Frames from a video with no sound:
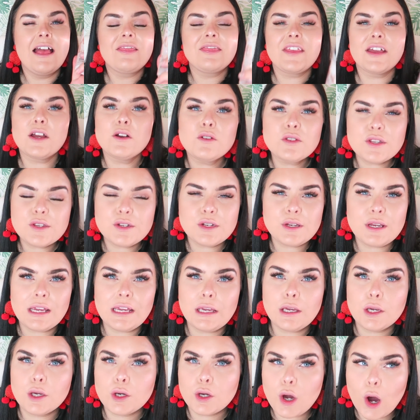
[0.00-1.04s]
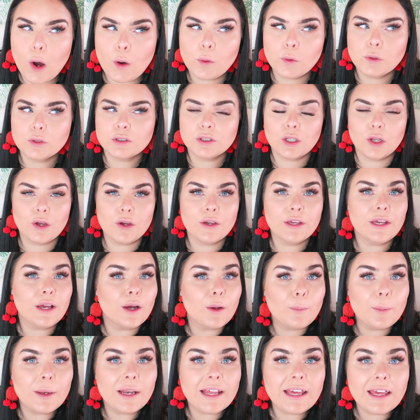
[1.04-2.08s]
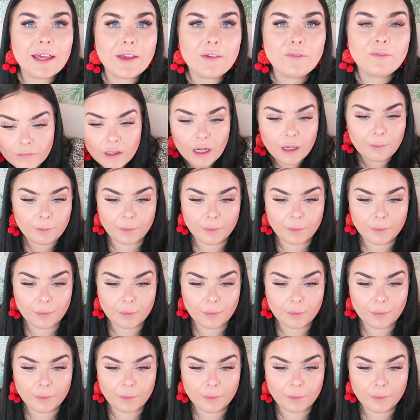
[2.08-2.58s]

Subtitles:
They also do it in gold light, I believe.